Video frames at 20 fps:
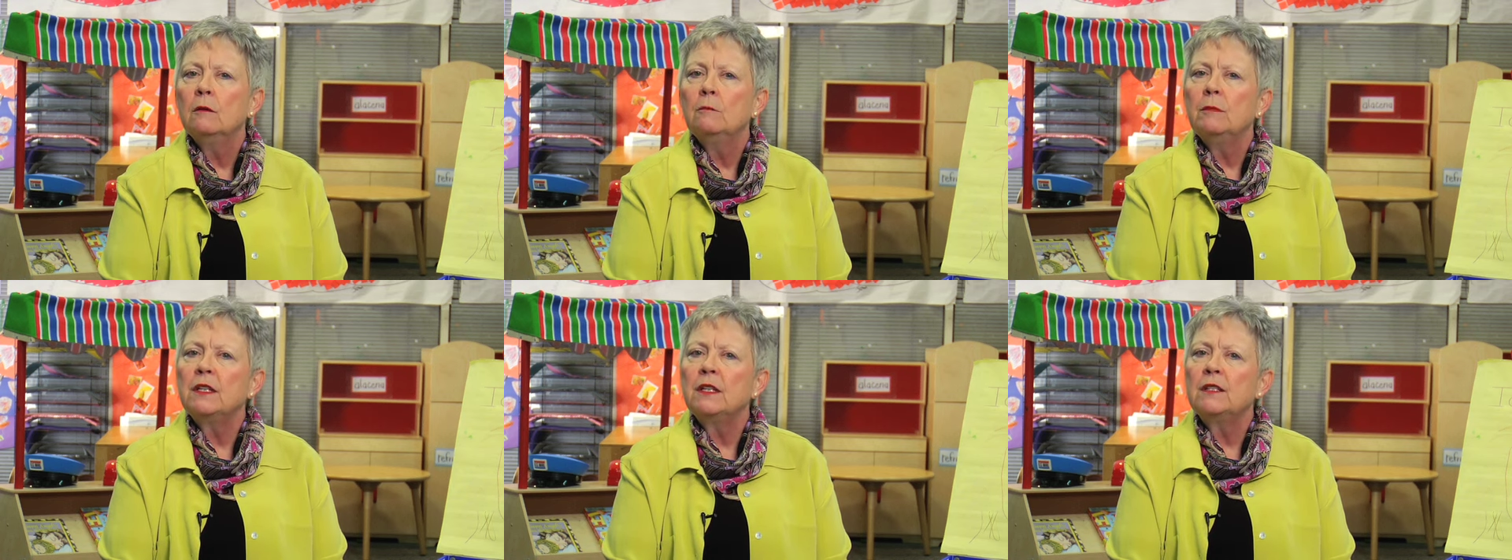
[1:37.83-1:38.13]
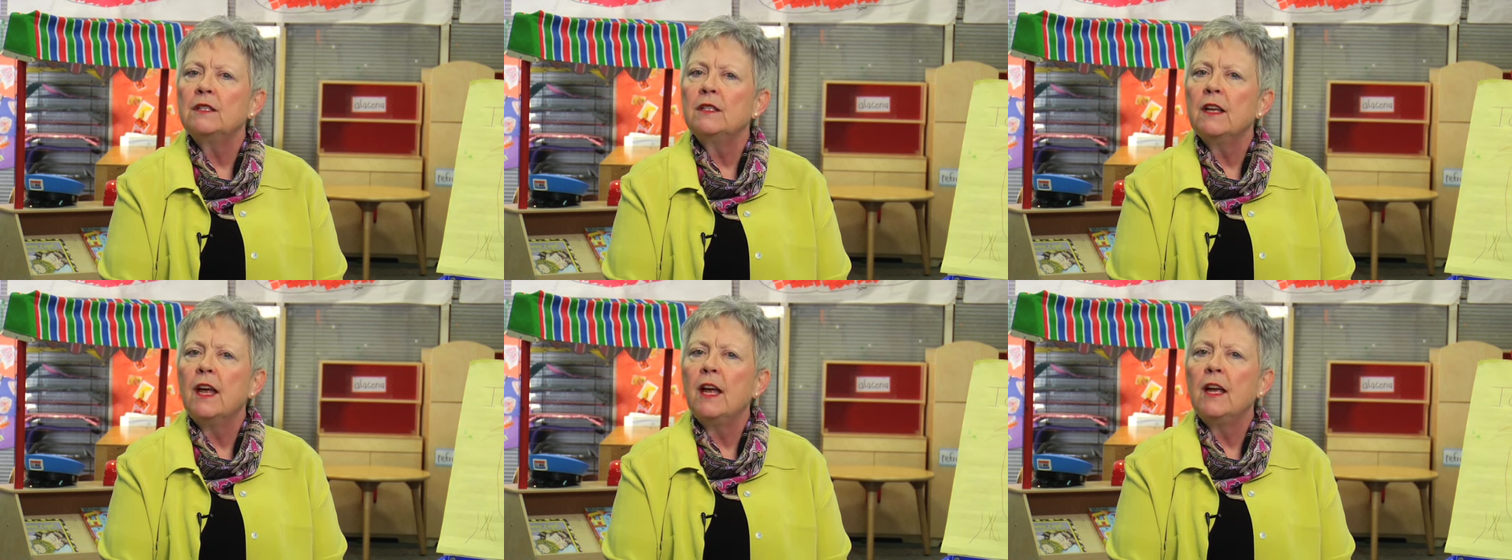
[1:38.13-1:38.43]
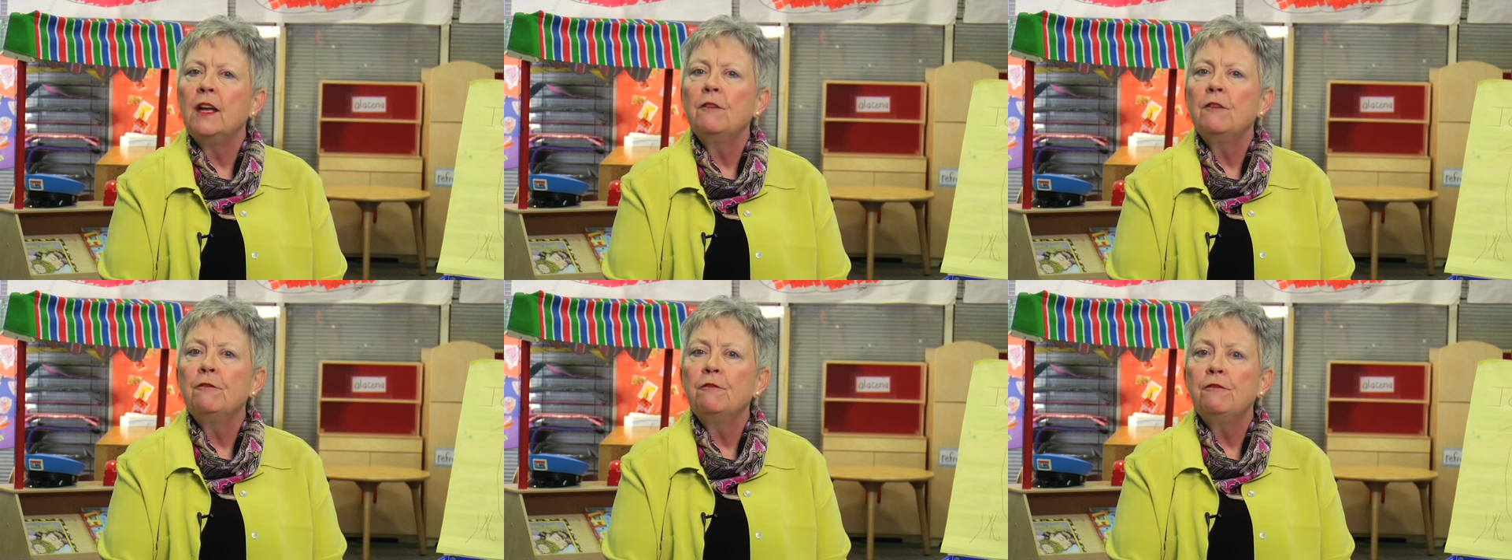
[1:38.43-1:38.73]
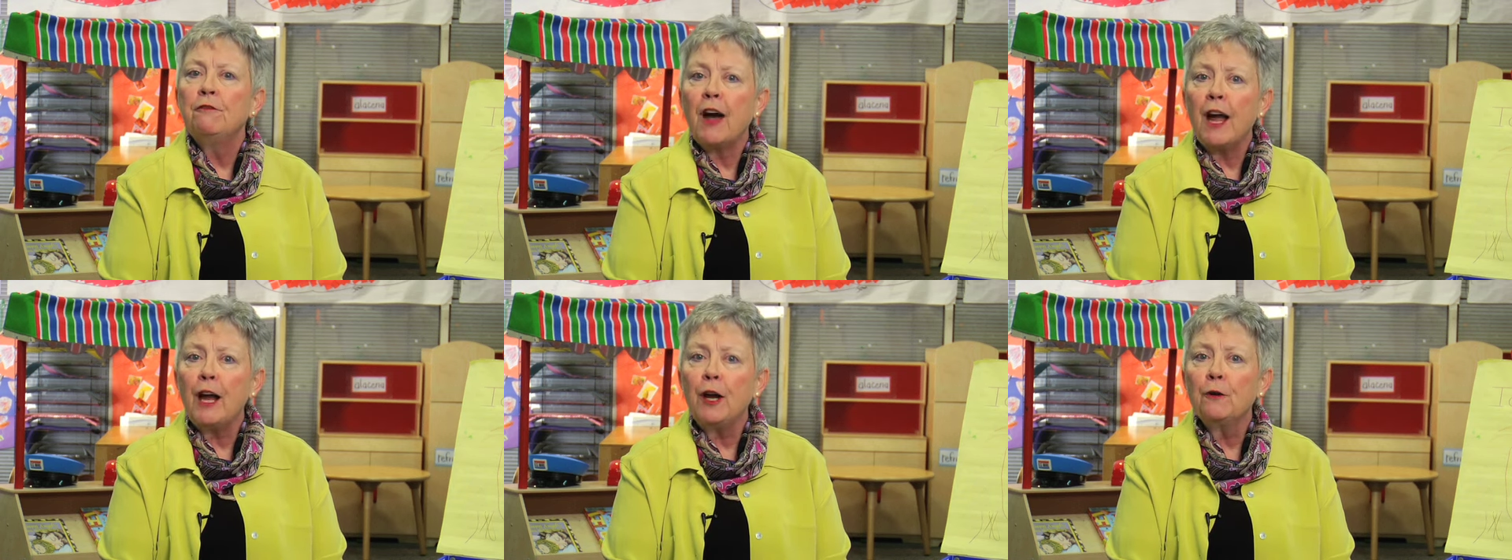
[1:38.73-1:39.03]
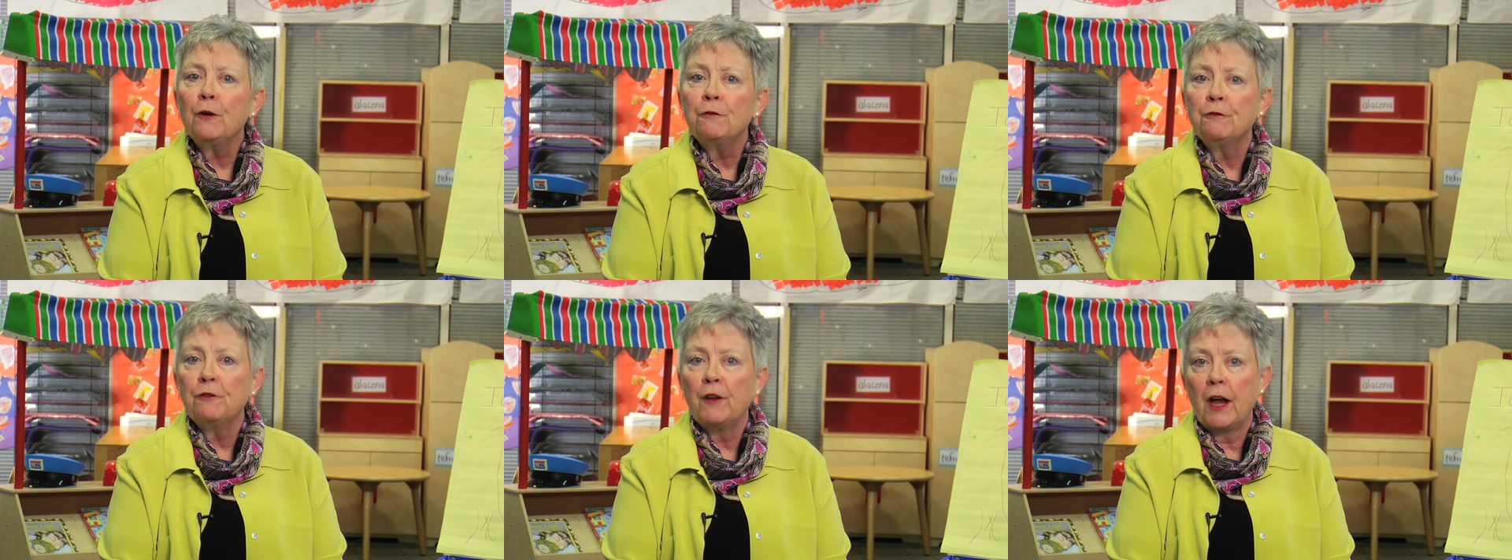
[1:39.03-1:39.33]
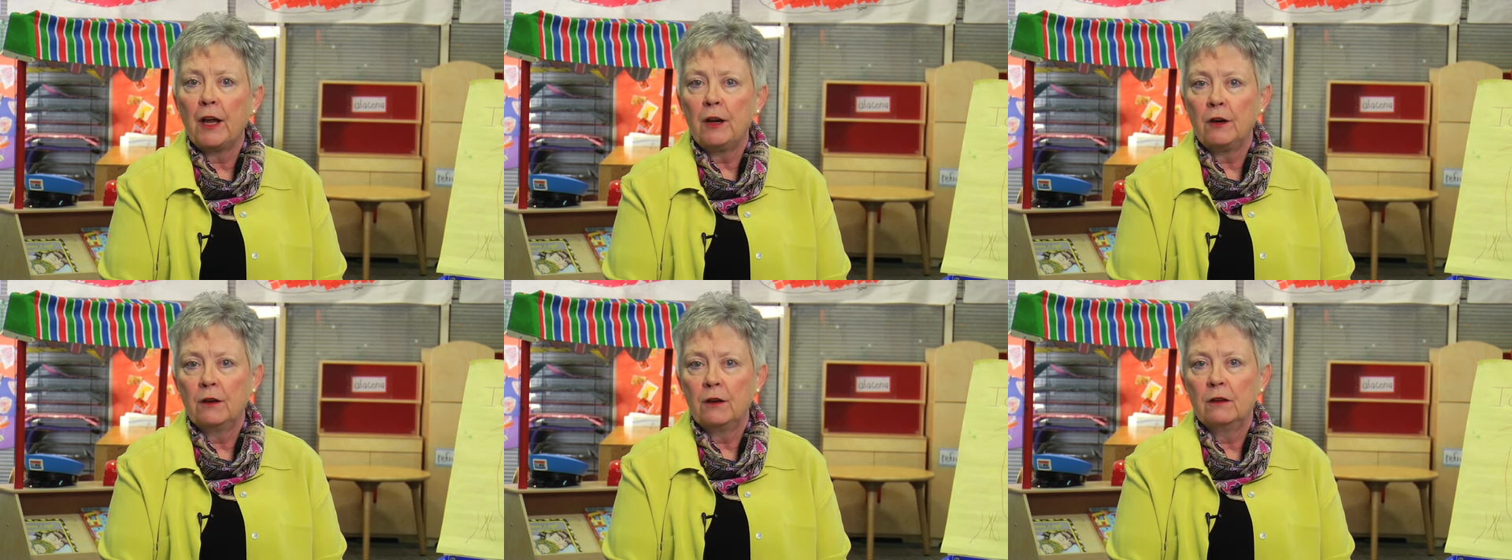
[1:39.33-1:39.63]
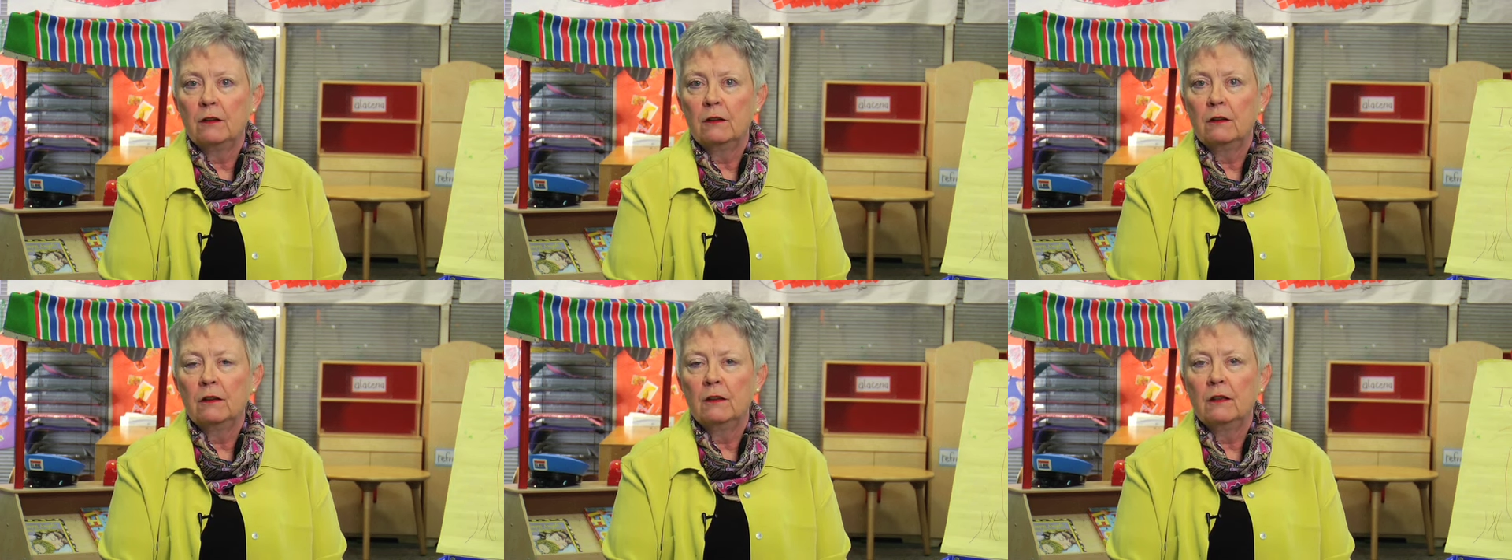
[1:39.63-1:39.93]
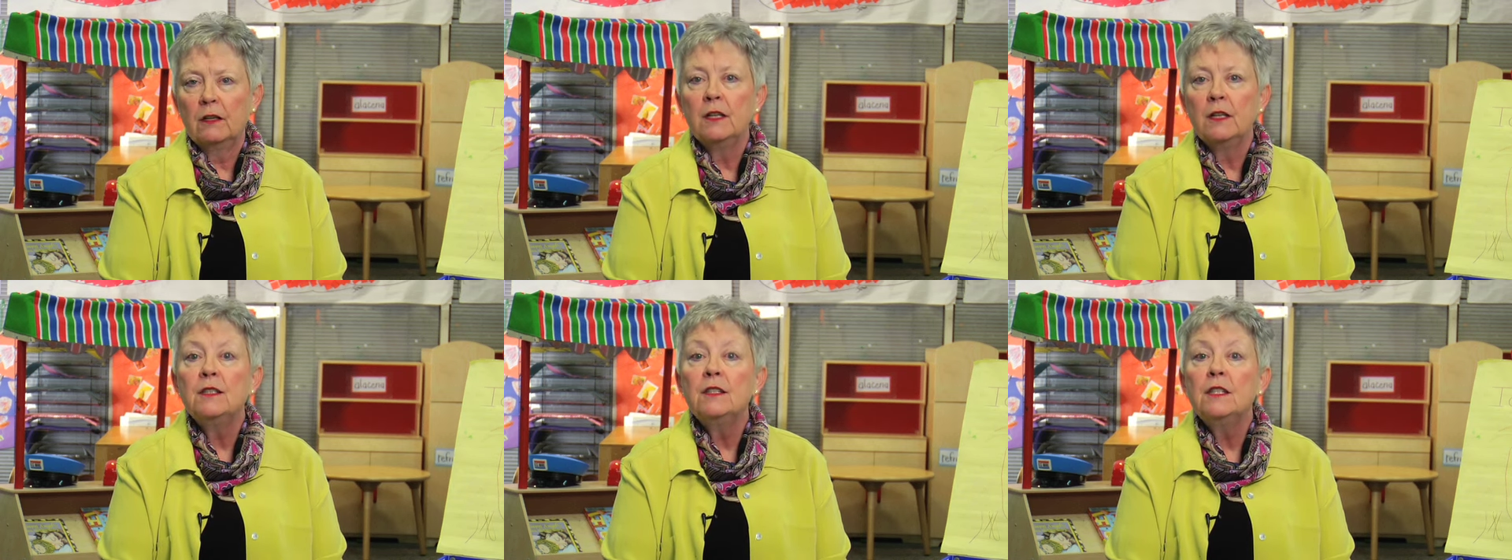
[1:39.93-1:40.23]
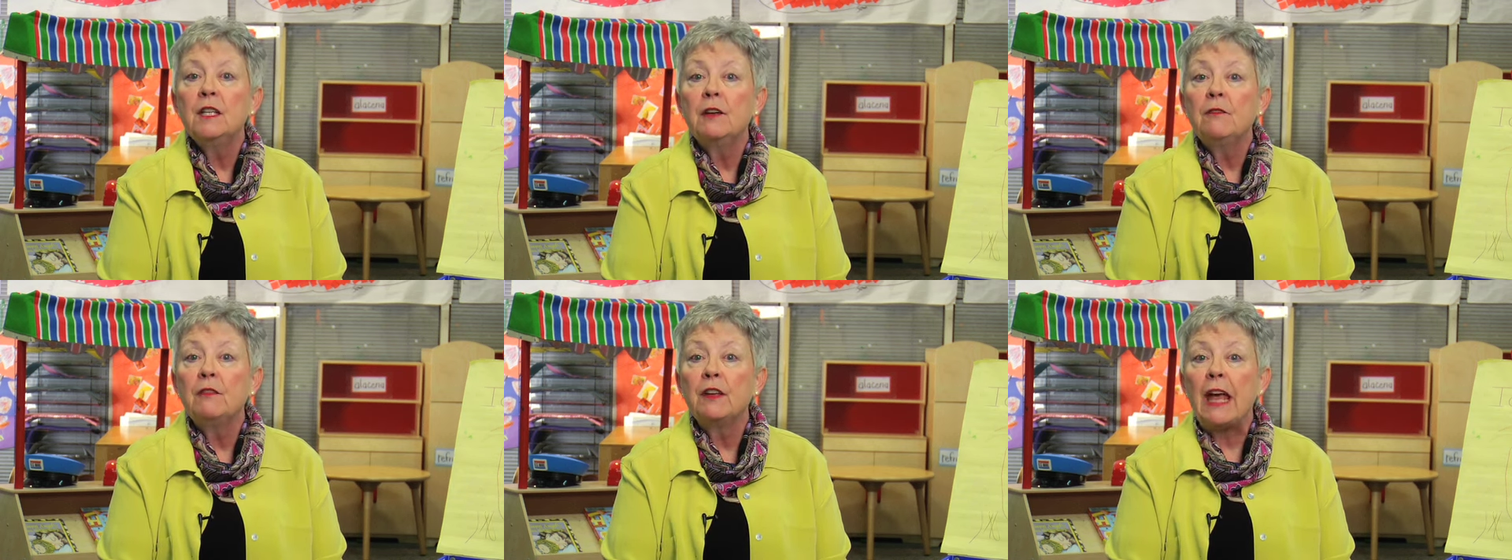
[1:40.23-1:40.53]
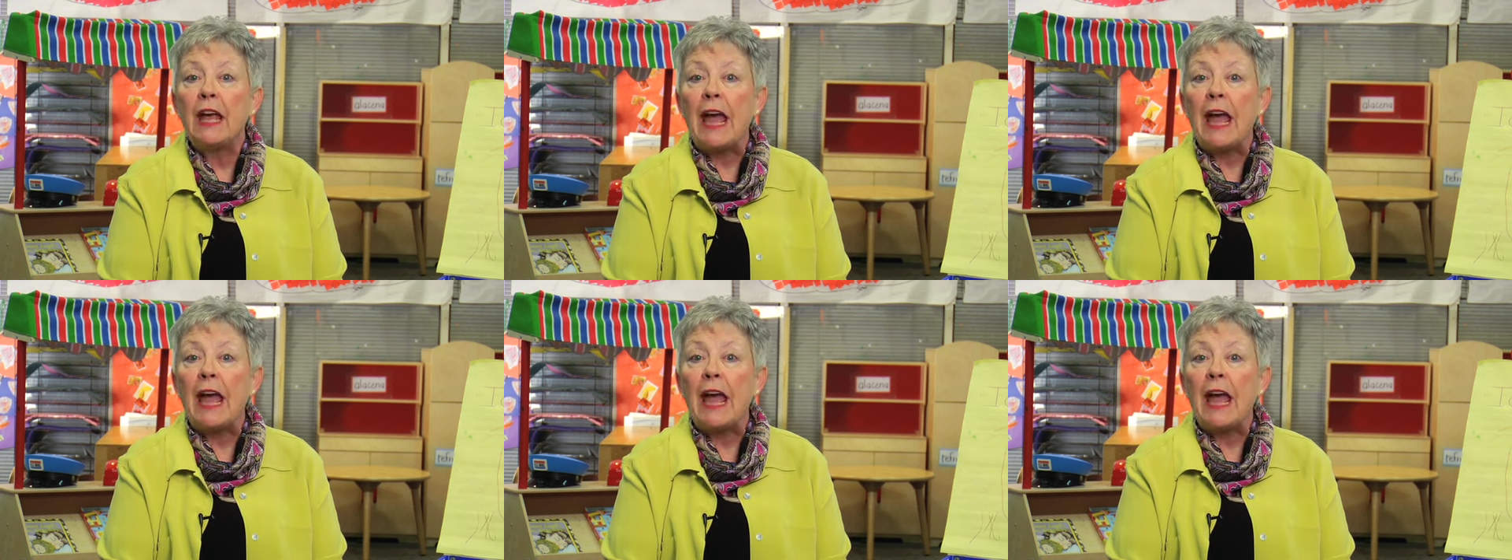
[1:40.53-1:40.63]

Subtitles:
but say firefighter instead of